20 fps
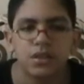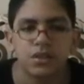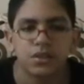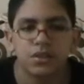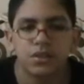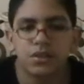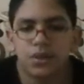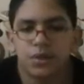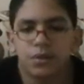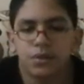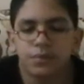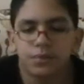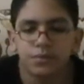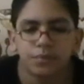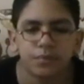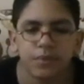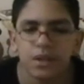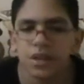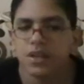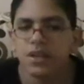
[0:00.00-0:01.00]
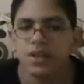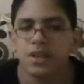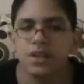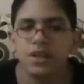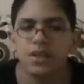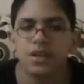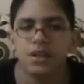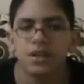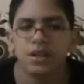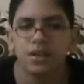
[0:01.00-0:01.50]
So,
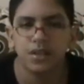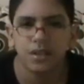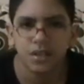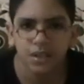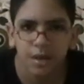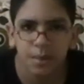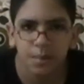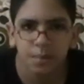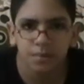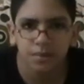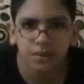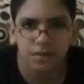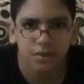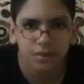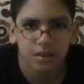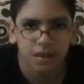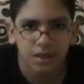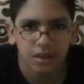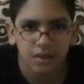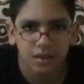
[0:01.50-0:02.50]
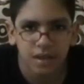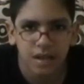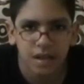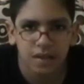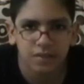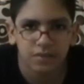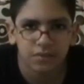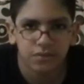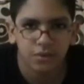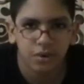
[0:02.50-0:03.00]
he kept like
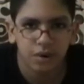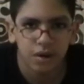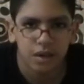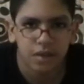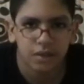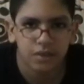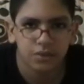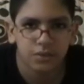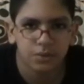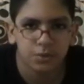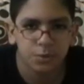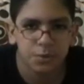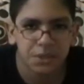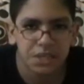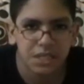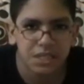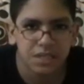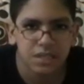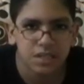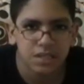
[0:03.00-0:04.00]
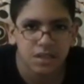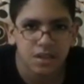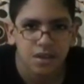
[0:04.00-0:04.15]
that for like 2 weeks.